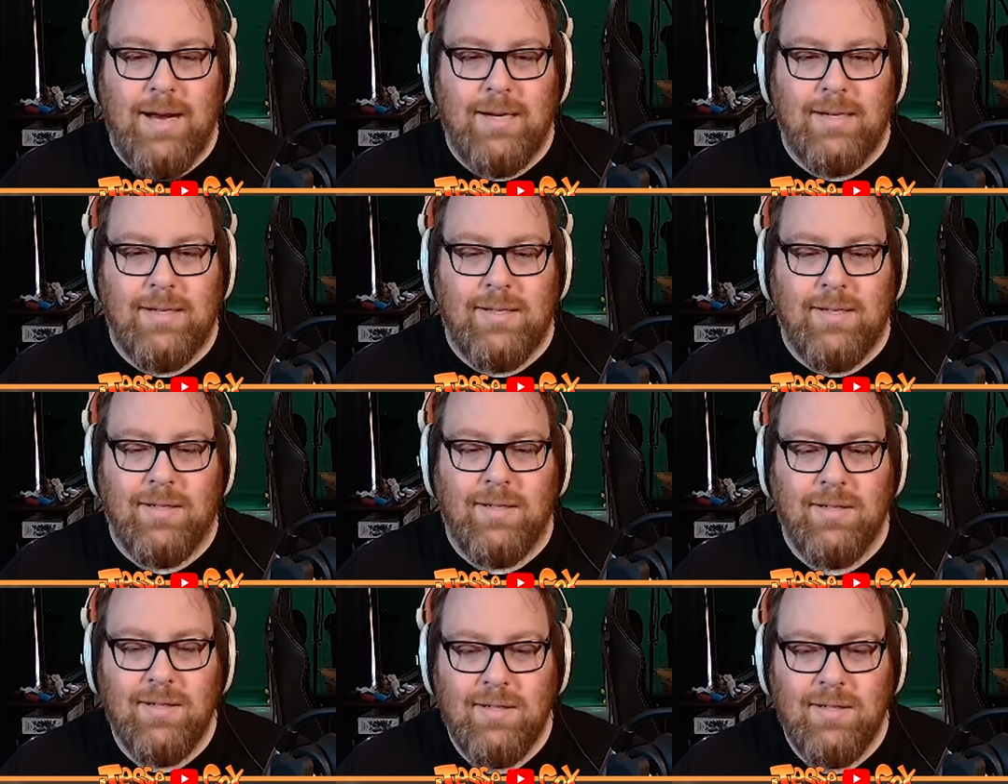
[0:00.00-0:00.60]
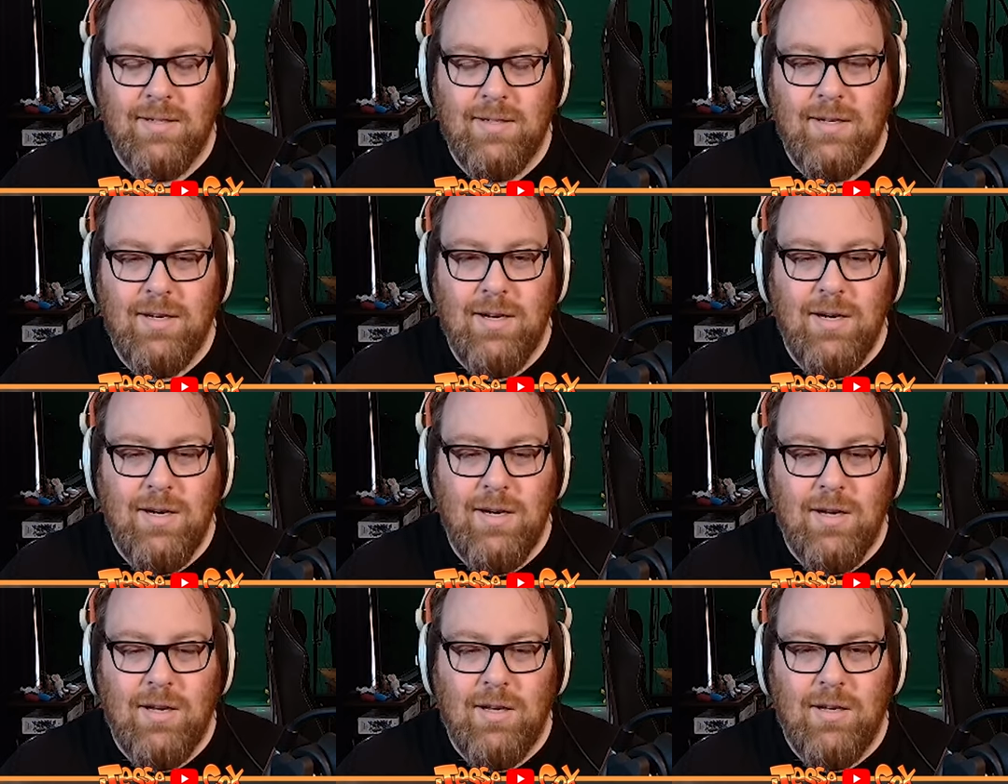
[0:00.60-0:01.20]

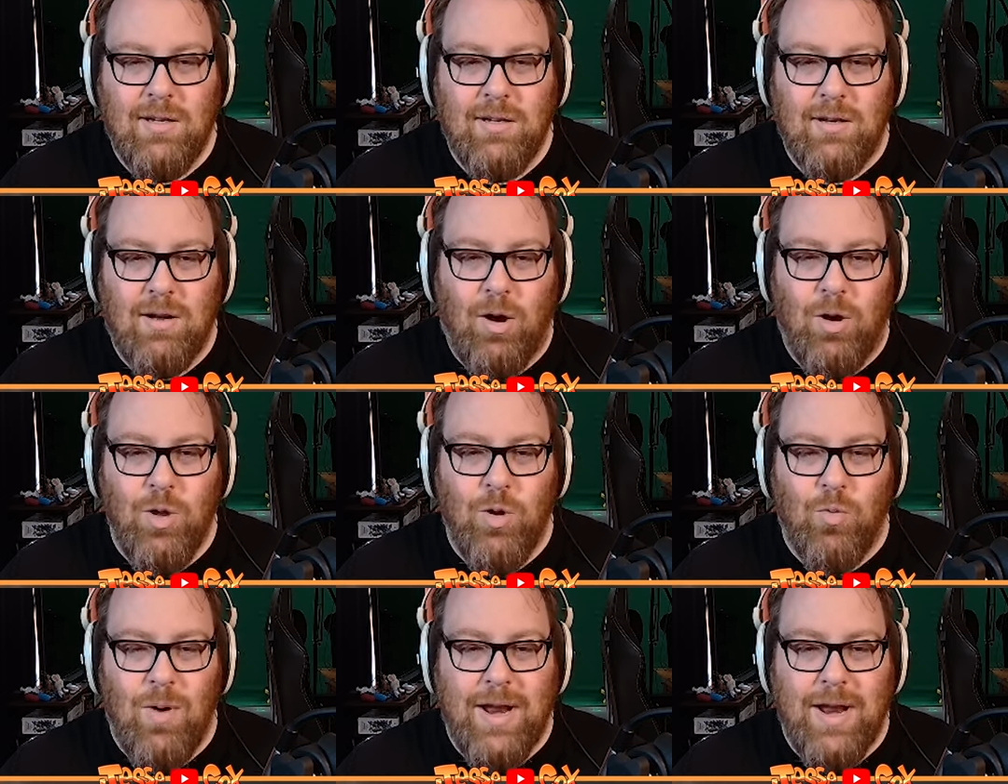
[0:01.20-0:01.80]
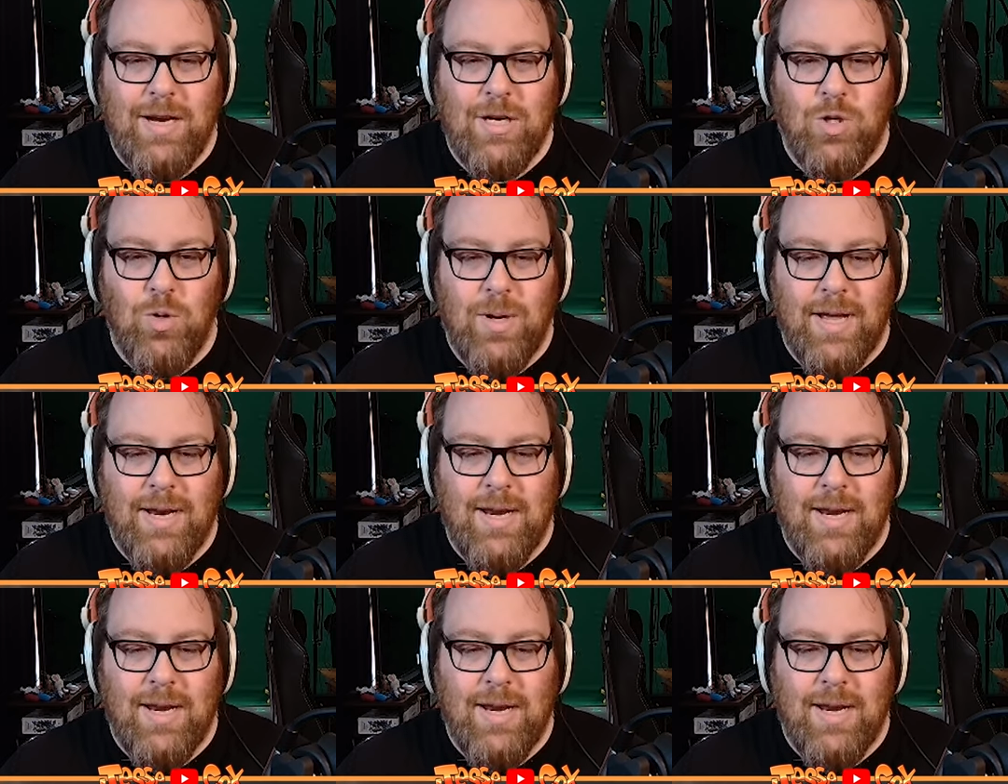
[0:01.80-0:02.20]
Are you ready to get